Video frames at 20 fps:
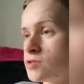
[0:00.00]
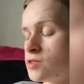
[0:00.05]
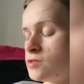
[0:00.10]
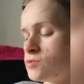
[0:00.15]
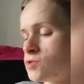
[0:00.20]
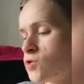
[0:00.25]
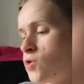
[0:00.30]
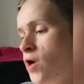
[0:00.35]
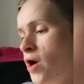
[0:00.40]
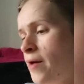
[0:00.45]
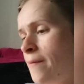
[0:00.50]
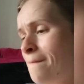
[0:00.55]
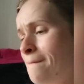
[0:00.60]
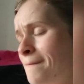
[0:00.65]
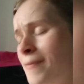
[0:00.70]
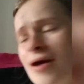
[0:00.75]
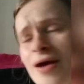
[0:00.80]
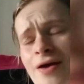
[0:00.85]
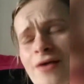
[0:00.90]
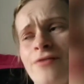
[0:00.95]
There's quite a
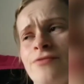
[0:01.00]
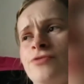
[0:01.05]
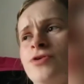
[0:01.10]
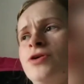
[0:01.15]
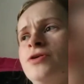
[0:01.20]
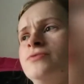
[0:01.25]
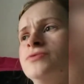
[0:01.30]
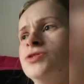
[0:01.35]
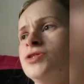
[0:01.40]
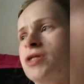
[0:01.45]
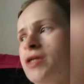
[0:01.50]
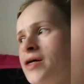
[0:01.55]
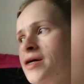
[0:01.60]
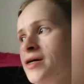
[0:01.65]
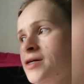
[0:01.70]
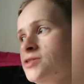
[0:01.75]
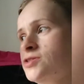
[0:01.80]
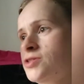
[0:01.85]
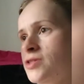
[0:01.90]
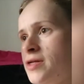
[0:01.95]
bit of nooch in
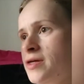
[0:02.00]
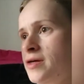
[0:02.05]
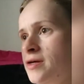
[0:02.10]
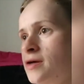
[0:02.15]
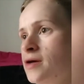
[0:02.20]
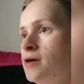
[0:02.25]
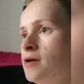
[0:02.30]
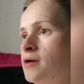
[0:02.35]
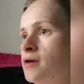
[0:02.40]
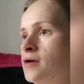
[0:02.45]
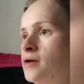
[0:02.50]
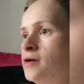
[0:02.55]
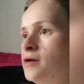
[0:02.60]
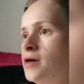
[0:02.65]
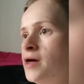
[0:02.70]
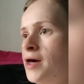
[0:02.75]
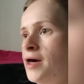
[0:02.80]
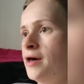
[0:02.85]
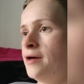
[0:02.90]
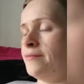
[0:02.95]
it actually.
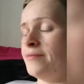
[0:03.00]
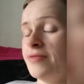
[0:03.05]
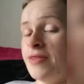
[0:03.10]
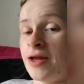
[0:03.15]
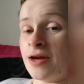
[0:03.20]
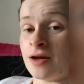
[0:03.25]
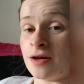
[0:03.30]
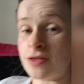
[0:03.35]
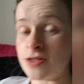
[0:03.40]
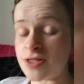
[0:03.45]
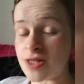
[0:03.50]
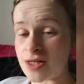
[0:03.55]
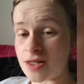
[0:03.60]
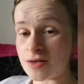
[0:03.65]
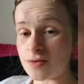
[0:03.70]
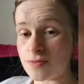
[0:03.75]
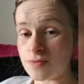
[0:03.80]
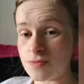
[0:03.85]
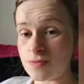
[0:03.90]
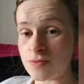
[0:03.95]
And then I just had
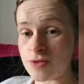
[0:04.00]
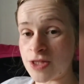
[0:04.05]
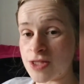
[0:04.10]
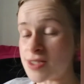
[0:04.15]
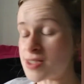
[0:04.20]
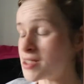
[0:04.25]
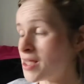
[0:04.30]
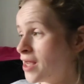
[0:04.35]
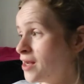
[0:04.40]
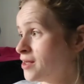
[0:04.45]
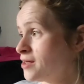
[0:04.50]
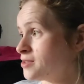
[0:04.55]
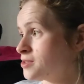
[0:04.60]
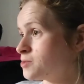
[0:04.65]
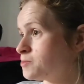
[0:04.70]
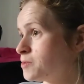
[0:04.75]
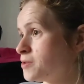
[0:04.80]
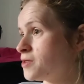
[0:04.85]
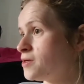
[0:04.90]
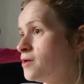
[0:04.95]
it with the
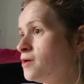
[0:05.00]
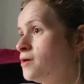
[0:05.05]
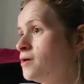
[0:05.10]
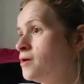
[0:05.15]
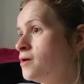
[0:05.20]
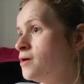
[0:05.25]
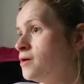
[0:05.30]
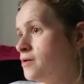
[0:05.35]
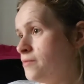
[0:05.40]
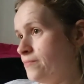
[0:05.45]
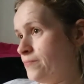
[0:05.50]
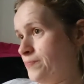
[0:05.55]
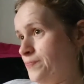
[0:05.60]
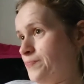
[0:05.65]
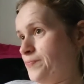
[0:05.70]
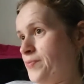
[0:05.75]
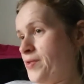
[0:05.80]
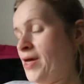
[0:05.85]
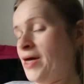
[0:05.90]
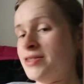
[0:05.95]
salad. But
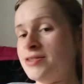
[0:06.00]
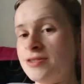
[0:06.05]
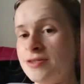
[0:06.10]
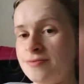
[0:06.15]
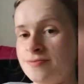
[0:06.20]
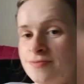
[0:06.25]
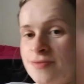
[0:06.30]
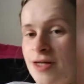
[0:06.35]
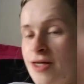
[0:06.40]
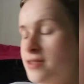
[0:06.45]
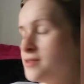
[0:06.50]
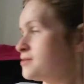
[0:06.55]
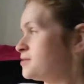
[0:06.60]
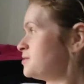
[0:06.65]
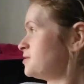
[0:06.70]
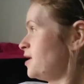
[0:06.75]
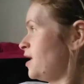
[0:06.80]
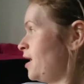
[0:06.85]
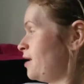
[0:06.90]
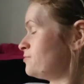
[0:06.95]
Adam
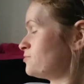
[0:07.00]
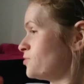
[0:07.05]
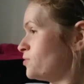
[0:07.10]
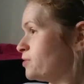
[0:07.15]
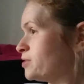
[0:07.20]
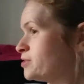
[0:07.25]
likes to have